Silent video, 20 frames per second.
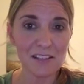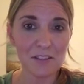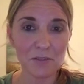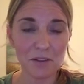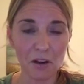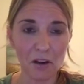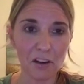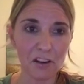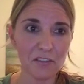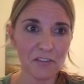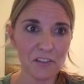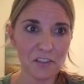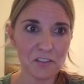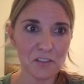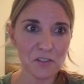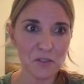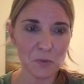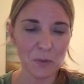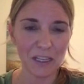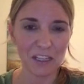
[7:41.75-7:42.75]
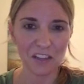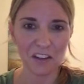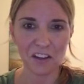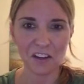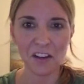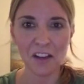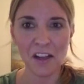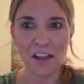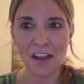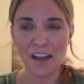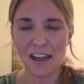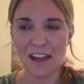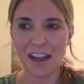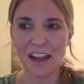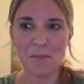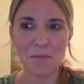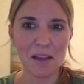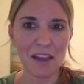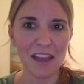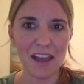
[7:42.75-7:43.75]
so an artificial sweetener, and
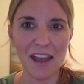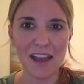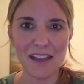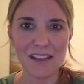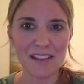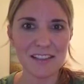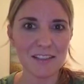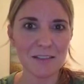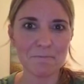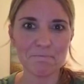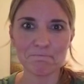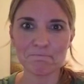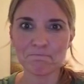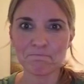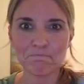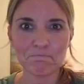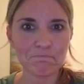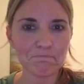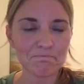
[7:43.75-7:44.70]
I might add some